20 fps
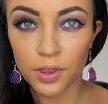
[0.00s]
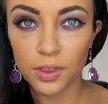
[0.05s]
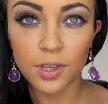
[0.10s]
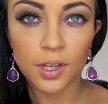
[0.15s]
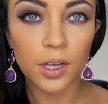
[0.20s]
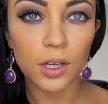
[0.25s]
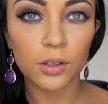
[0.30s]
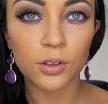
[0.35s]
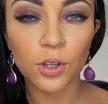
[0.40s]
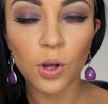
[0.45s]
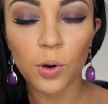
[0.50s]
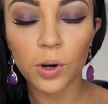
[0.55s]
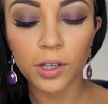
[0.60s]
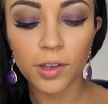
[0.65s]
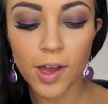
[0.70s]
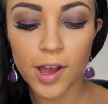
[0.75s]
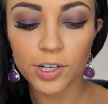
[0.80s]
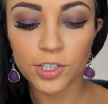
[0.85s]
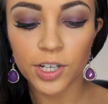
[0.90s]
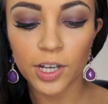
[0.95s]
the lower
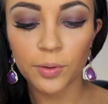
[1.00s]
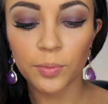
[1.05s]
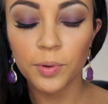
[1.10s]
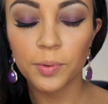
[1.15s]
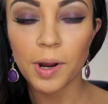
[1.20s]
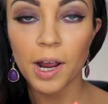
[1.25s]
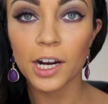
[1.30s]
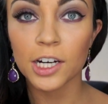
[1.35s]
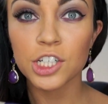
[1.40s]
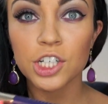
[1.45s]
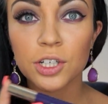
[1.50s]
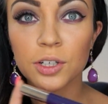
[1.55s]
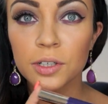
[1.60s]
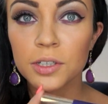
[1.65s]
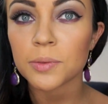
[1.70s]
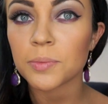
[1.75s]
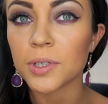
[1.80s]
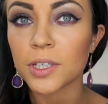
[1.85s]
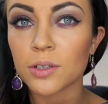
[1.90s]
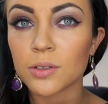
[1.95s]
lash line, we're actually
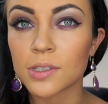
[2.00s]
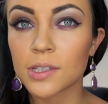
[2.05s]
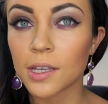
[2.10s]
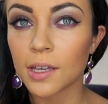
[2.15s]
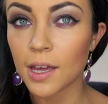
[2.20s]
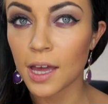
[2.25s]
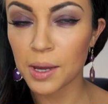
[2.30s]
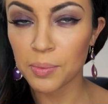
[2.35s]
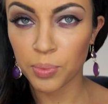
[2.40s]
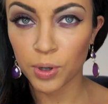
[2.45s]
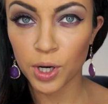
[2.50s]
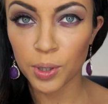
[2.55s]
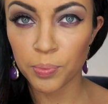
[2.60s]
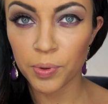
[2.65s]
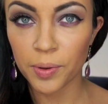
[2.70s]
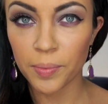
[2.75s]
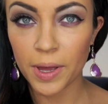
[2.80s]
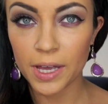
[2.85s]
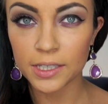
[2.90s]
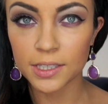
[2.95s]
going to be using a
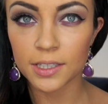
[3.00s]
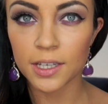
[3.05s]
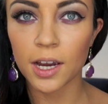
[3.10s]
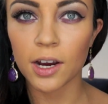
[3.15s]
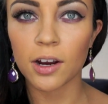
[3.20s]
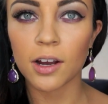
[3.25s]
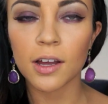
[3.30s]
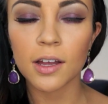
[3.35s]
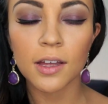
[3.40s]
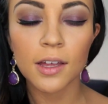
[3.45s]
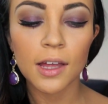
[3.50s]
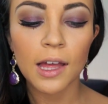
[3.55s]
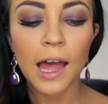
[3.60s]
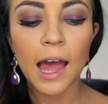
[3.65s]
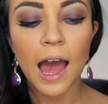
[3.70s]
purple mascara.